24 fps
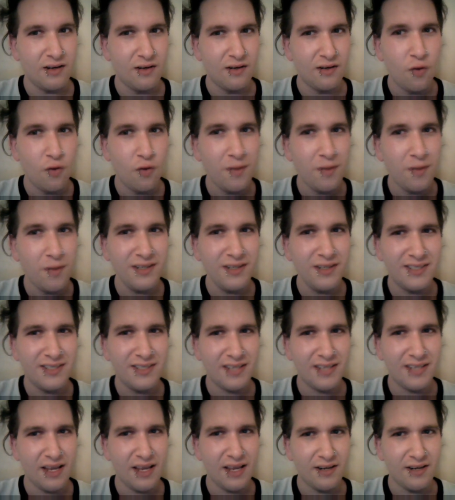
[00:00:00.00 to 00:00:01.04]
Nobody
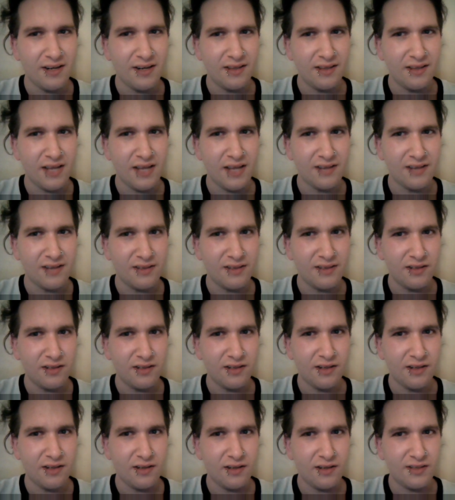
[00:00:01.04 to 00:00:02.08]
said that
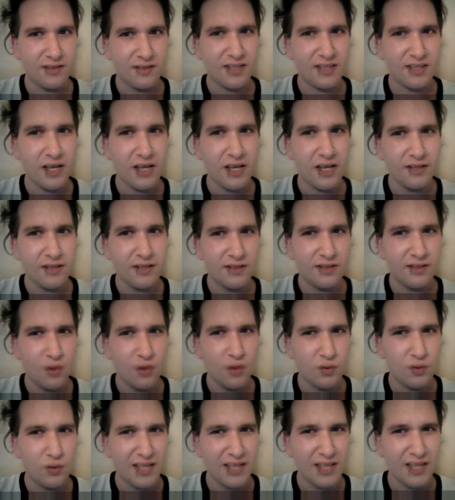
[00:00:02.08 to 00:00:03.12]
science
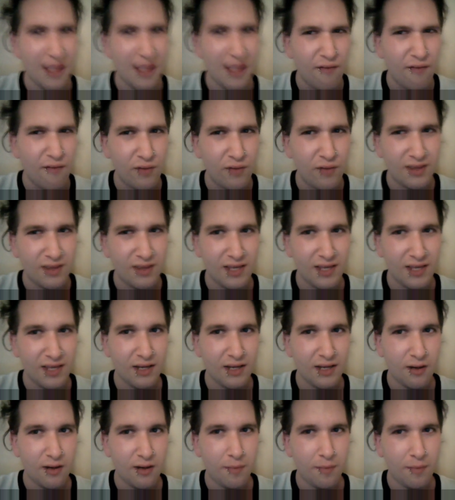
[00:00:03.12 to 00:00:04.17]
knows
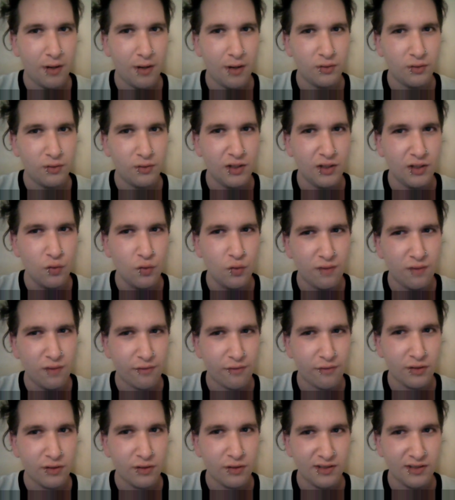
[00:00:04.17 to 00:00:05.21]
everything about the
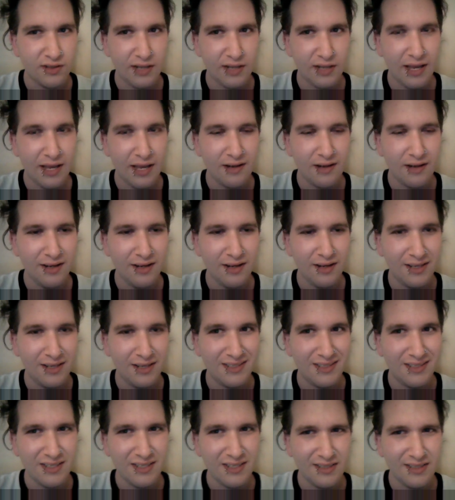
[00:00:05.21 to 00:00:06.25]
universe and
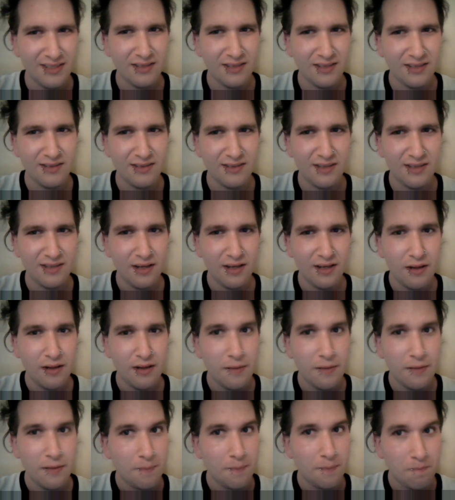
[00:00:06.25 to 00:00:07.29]
existence.
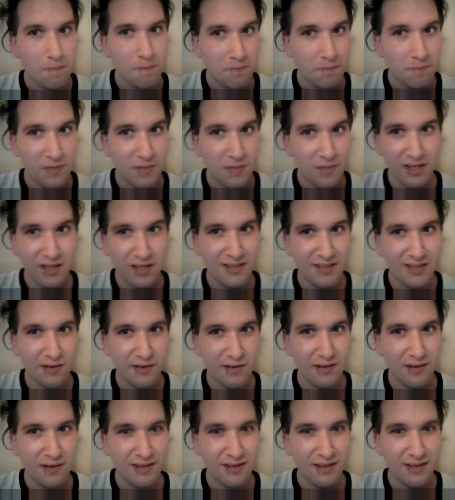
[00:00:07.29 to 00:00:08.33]
It's
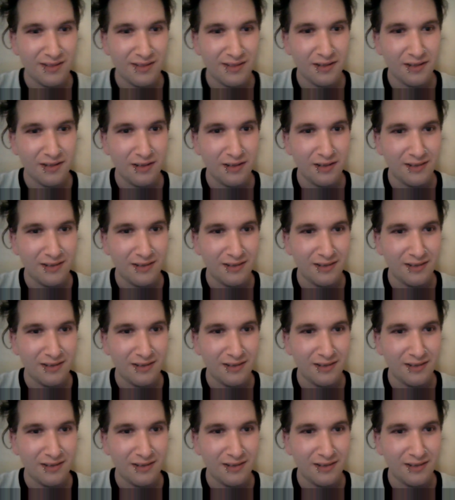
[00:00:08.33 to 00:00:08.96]
a it's a